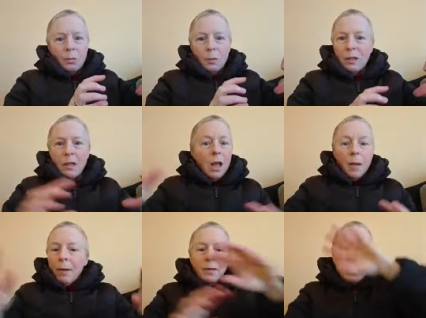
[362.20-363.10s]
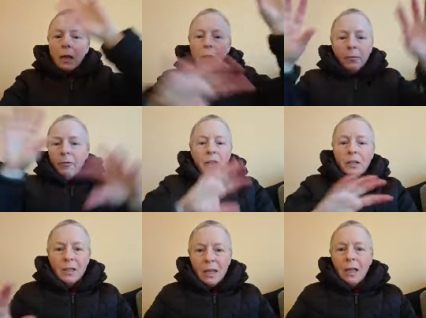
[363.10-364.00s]
this piece, but none of them
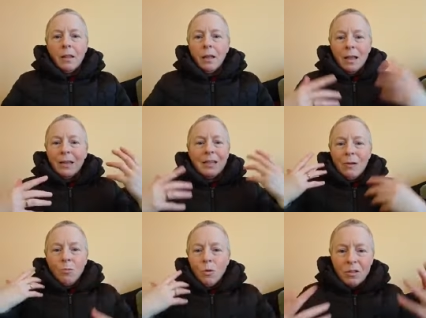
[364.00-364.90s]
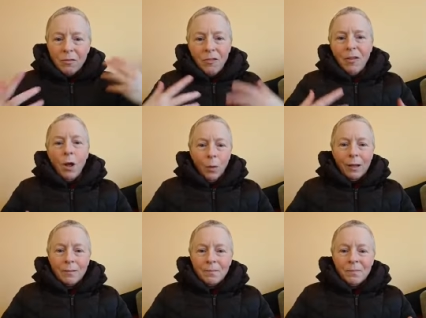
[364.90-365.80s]
fitted together. It wasn't
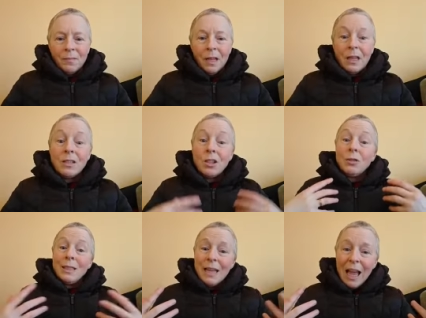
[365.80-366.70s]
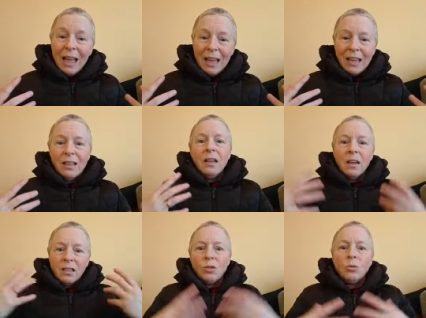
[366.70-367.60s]
flowing. And so today
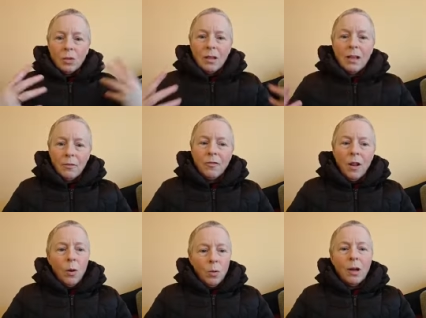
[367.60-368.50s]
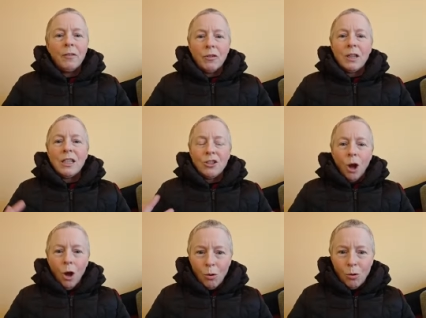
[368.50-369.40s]
I sorted out the flow, and I've really
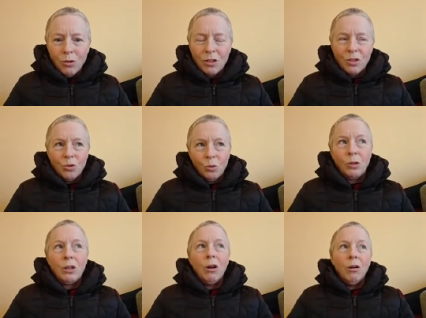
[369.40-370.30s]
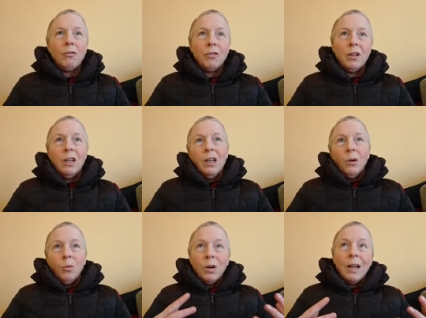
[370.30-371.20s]
told the story of
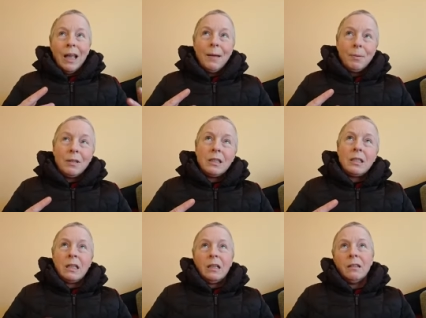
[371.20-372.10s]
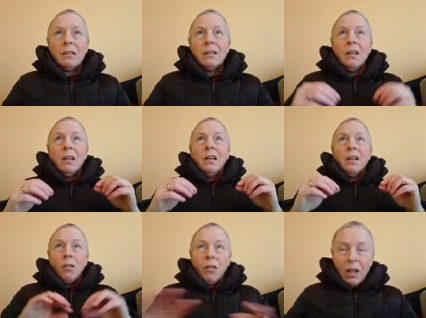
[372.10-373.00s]
what happens in
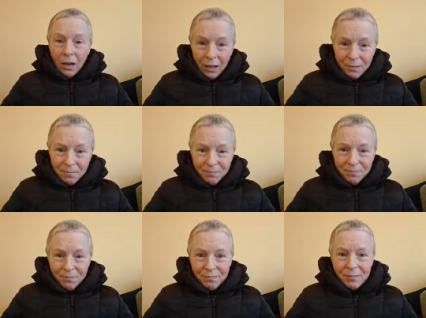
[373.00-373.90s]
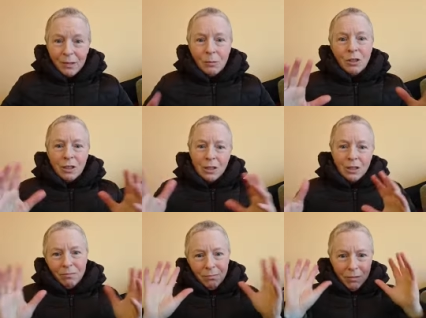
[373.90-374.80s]
theta, which
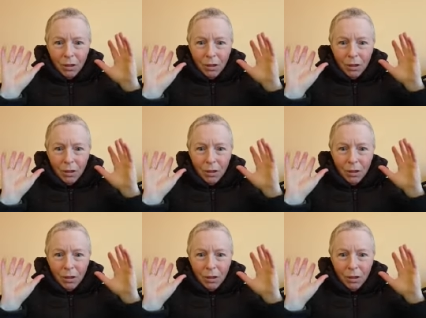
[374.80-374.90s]
is,